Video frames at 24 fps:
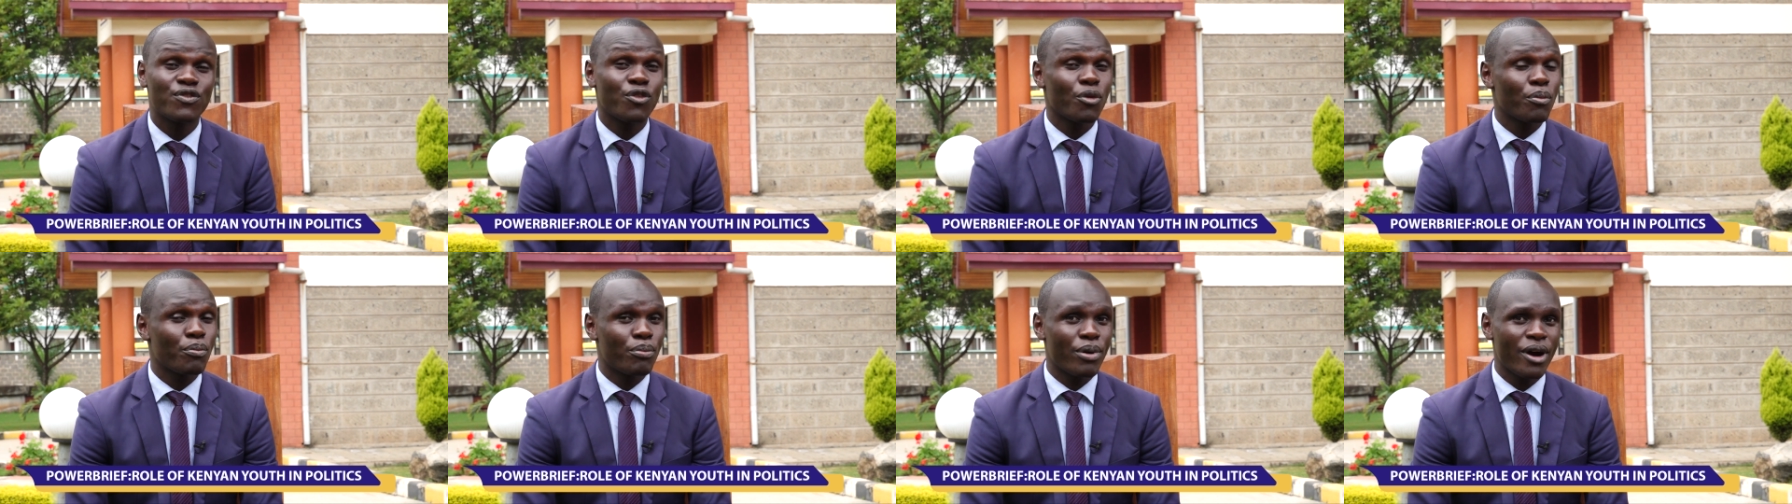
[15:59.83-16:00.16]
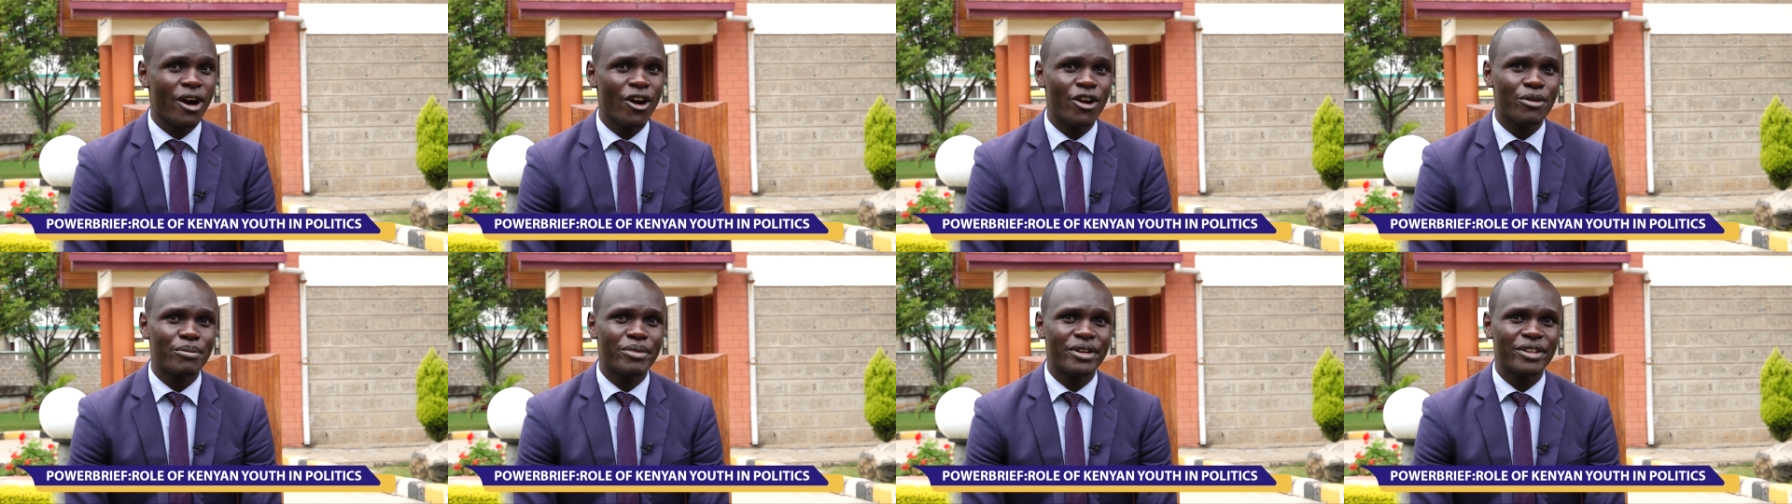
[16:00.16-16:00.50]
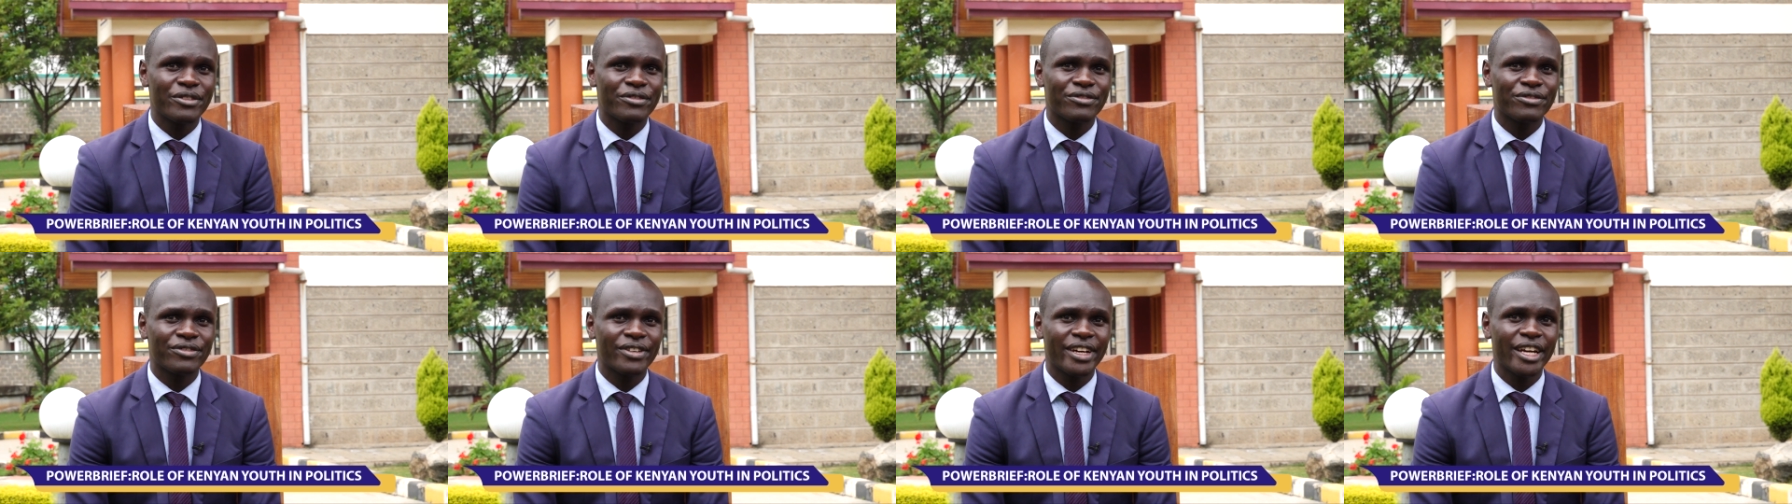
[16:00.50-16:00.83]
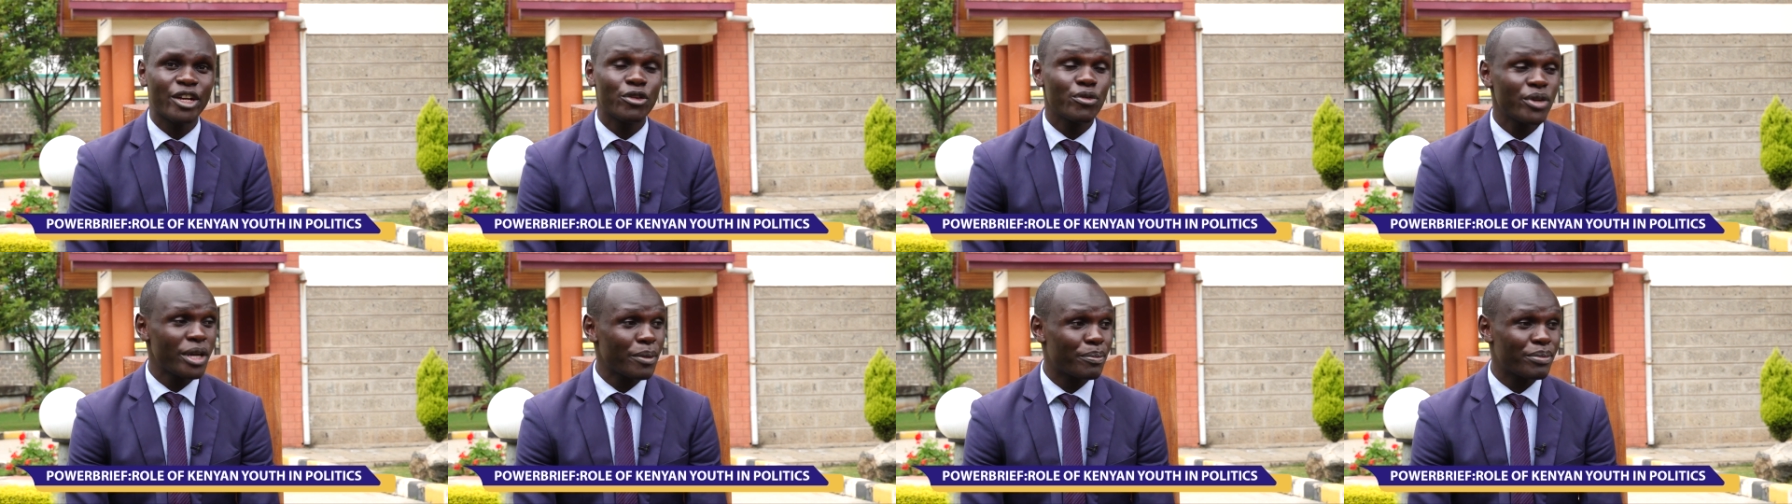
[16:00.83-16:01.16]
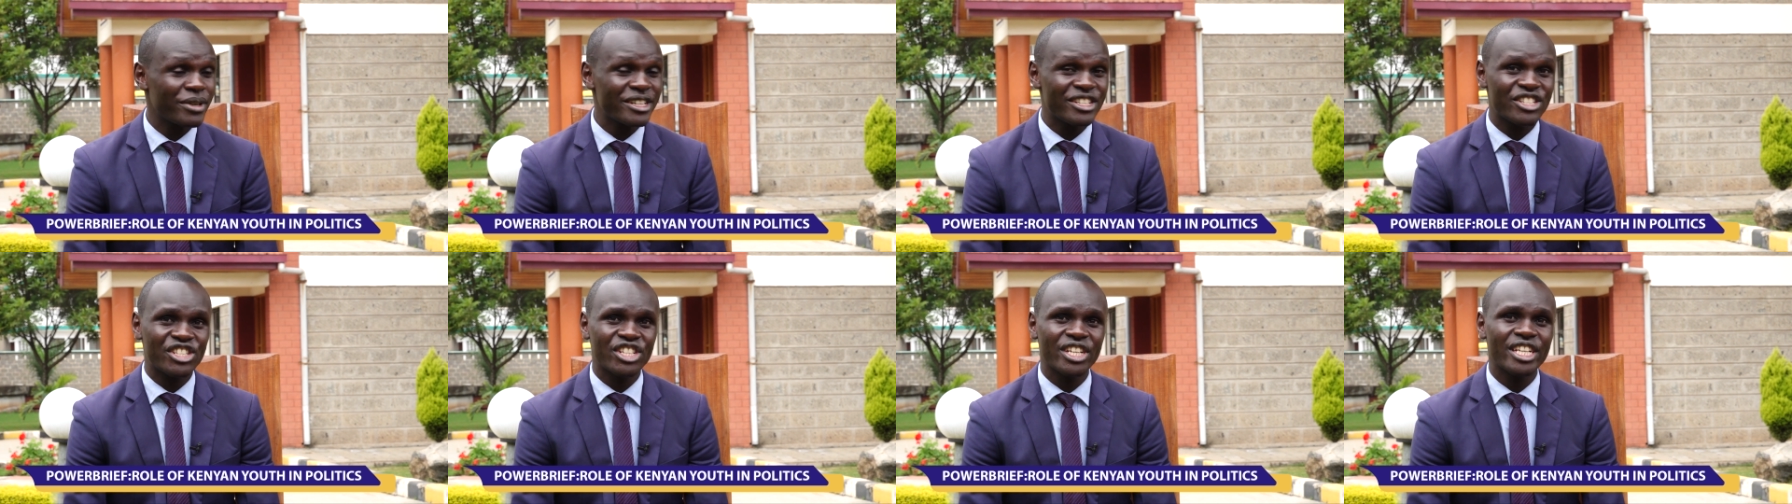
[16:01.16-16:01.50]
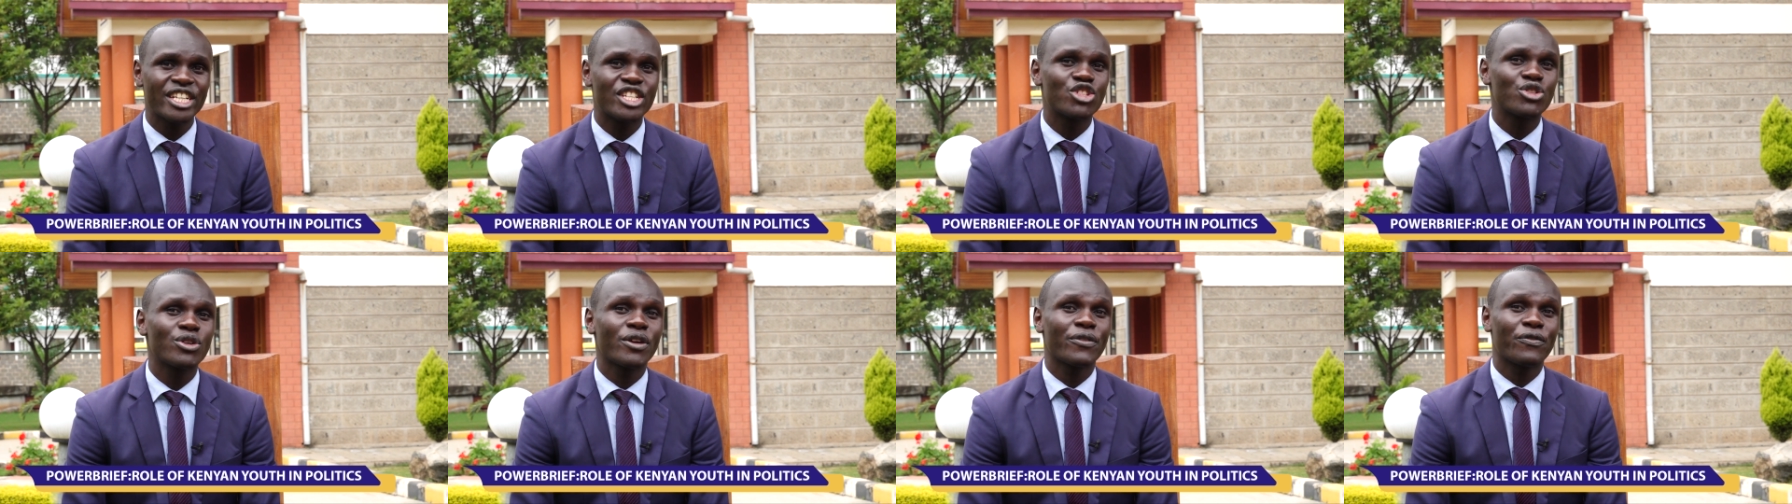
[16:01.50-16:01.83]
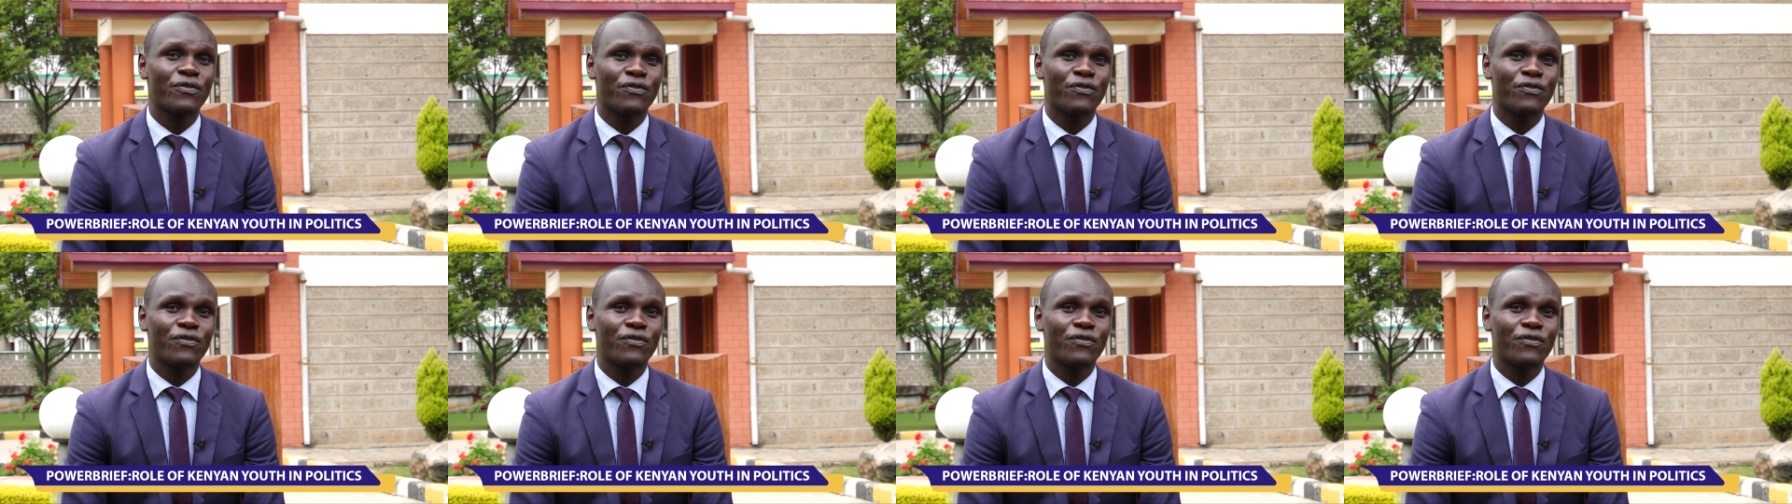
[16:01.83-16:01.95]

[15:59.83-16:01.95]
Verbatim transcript: for Power Brief. And we appreciate your